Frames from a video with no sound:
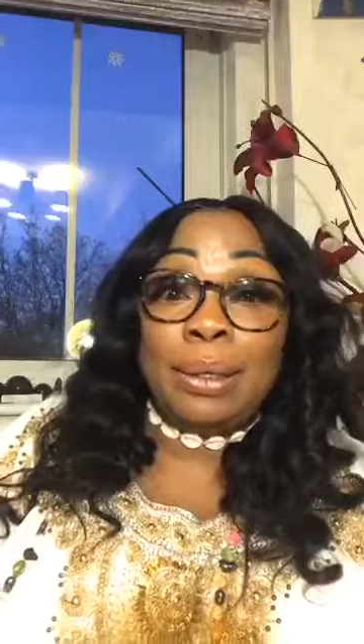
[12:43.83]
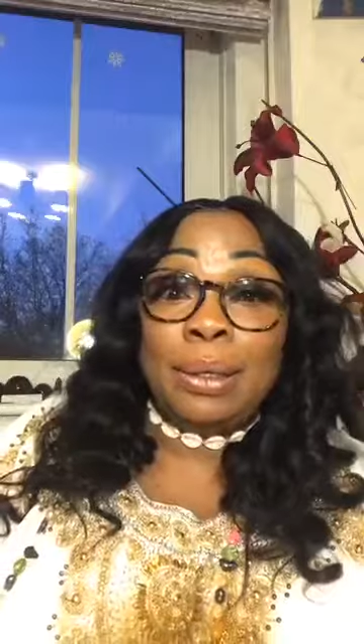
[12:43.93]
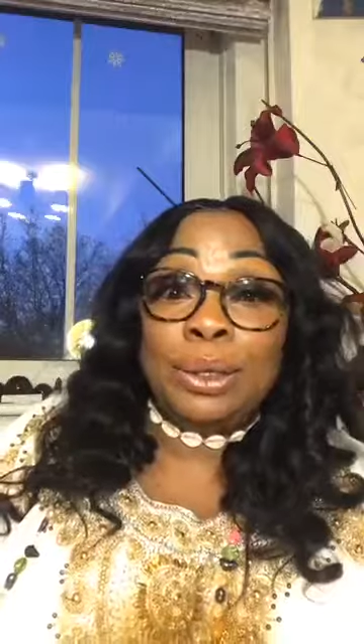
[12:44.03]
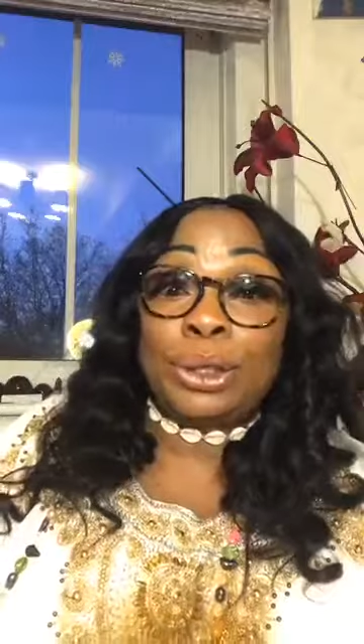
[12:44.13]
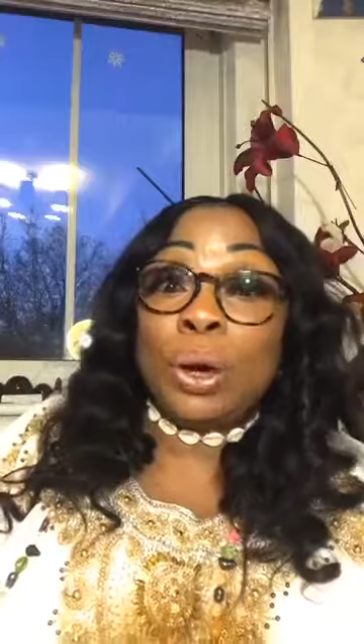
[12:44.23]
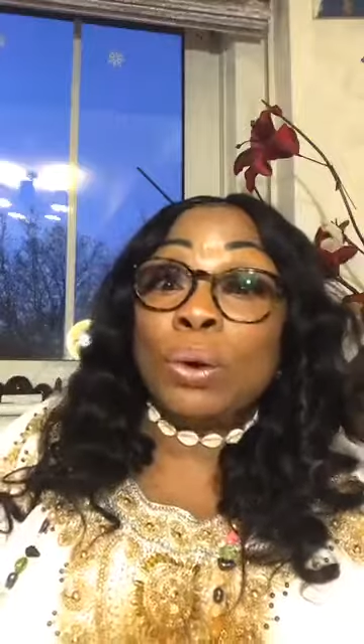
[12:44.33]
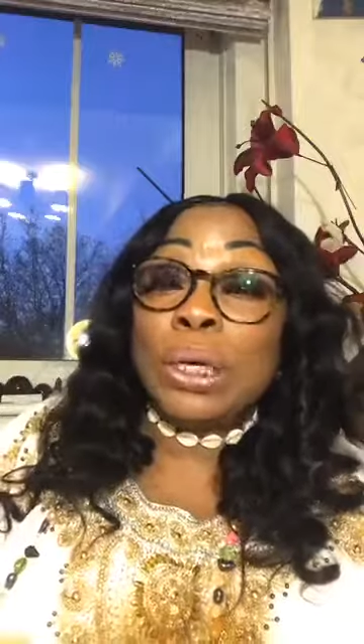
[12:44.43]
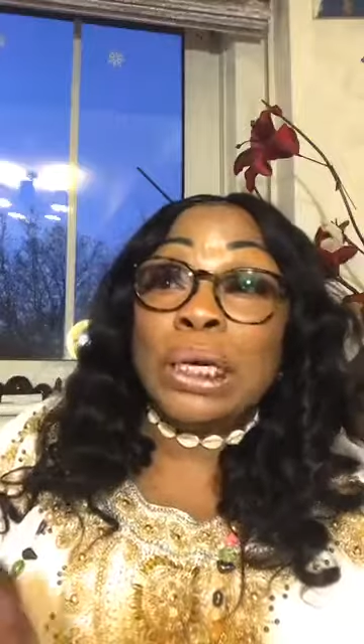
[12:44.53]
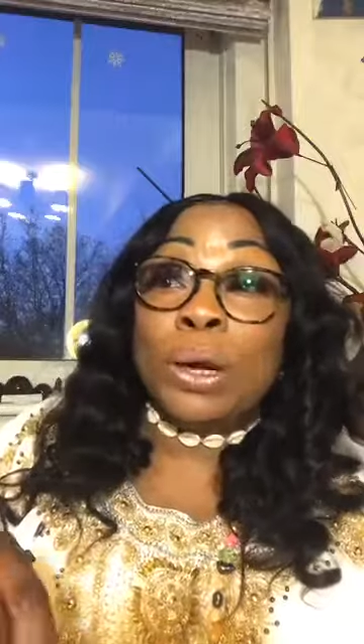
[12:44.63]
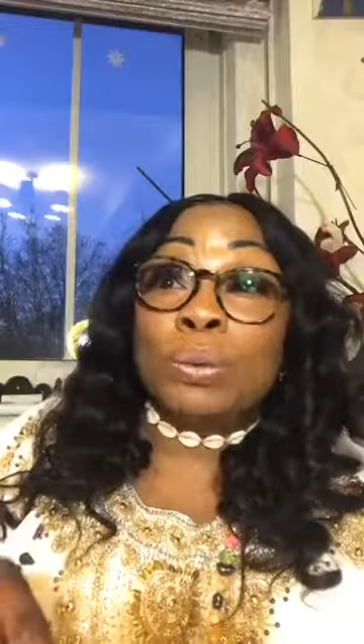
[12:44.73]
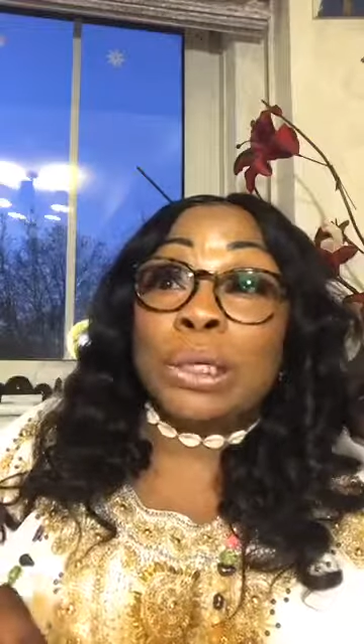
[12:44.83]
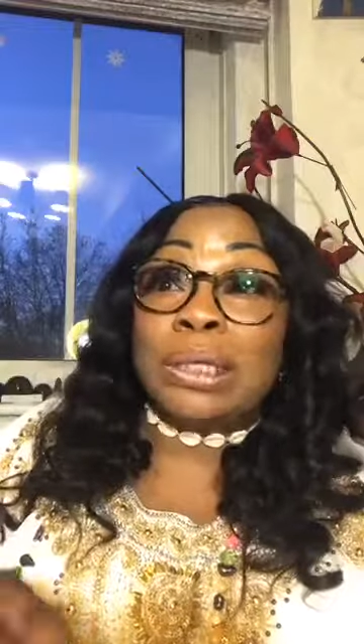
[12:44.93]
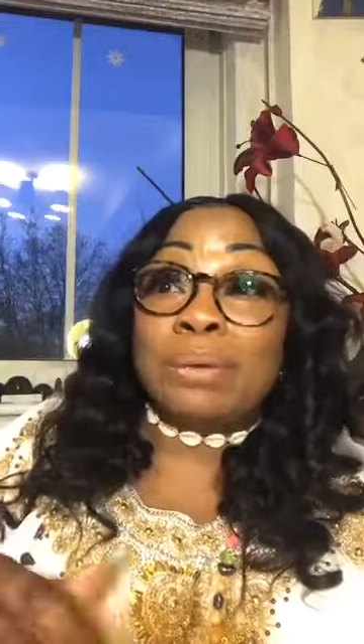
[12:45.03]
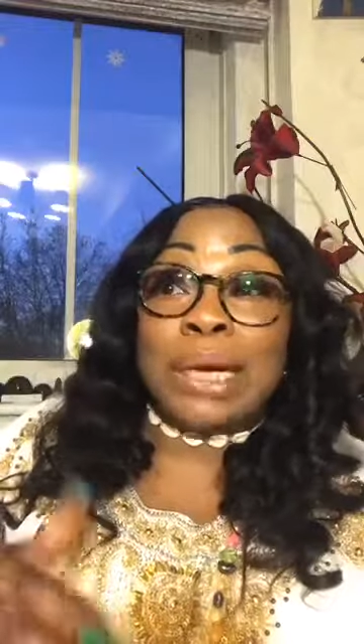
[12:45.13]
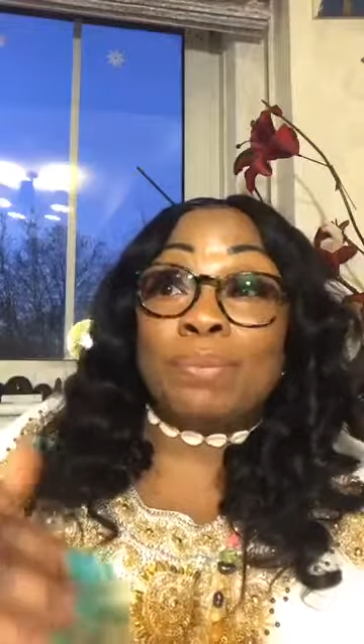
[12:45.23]
So,
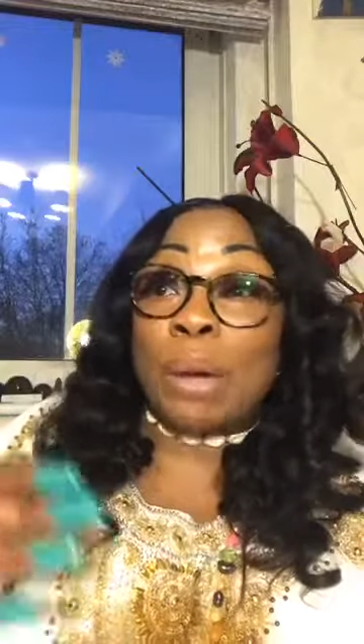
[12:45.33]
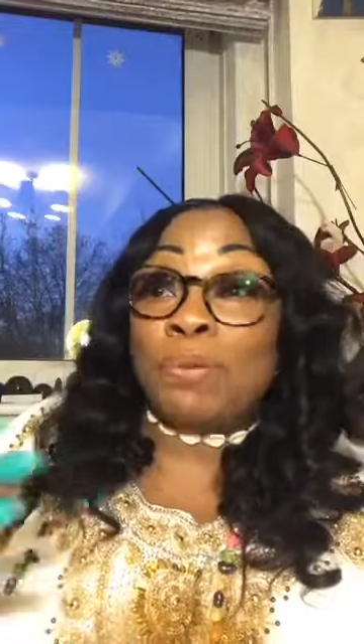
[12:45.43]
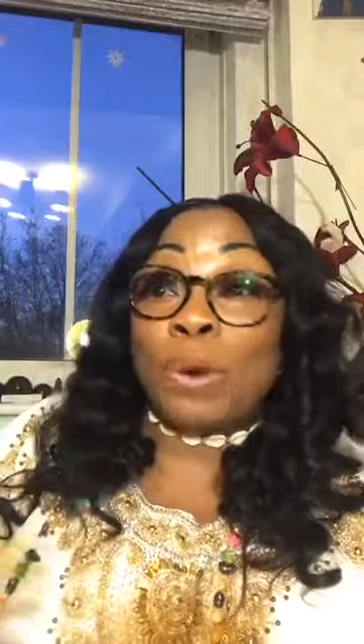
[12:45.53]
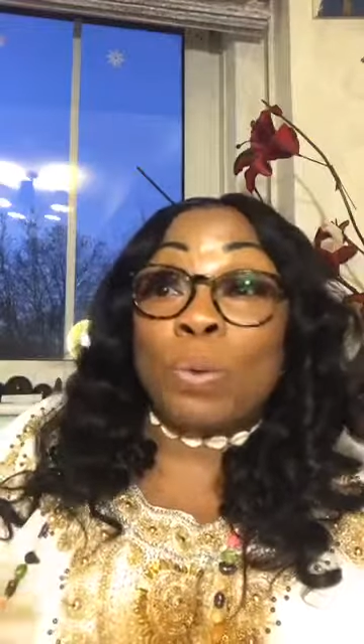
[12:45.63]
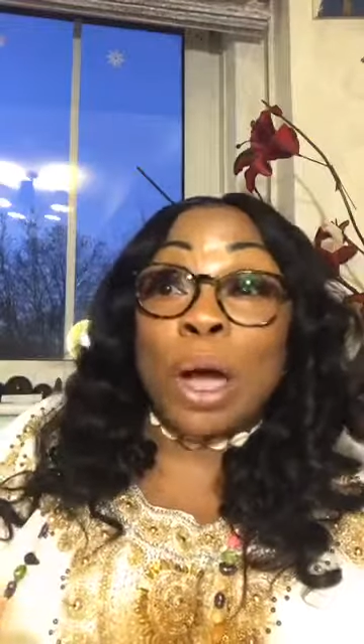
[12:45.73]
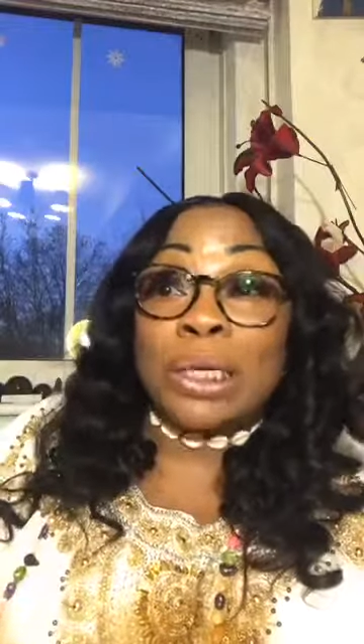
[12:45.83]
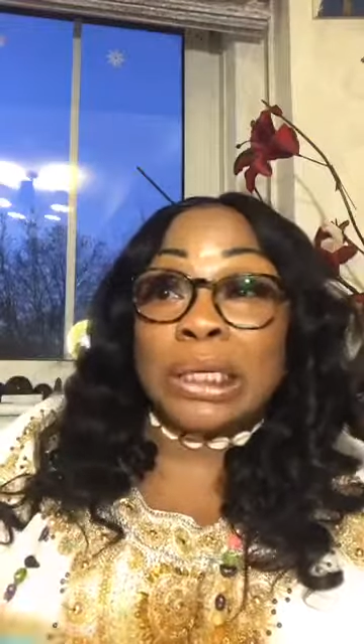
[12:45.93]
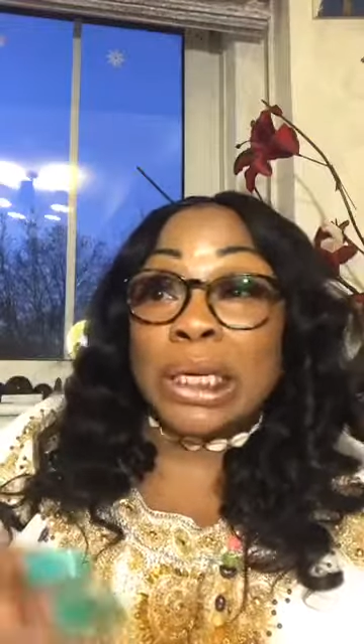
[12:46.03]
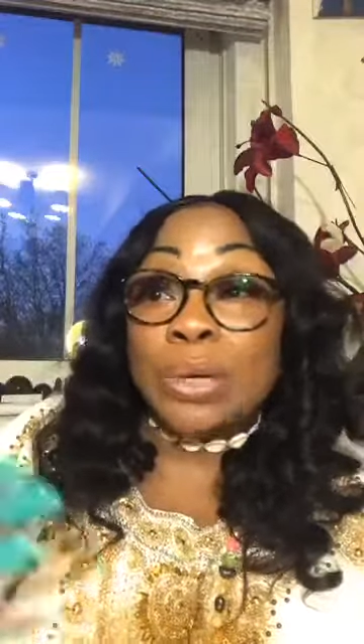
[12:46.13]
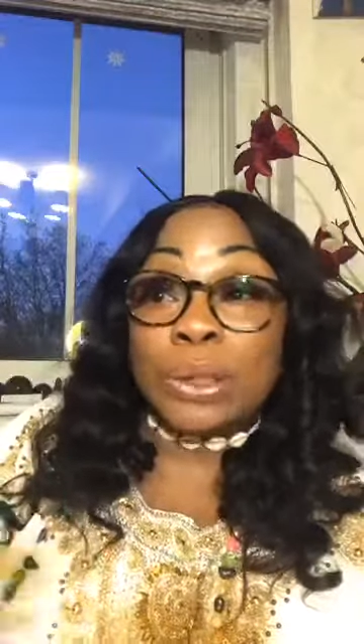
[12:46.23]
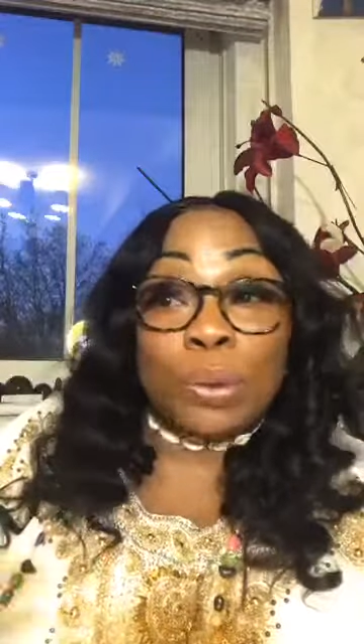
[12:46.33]
for what the news,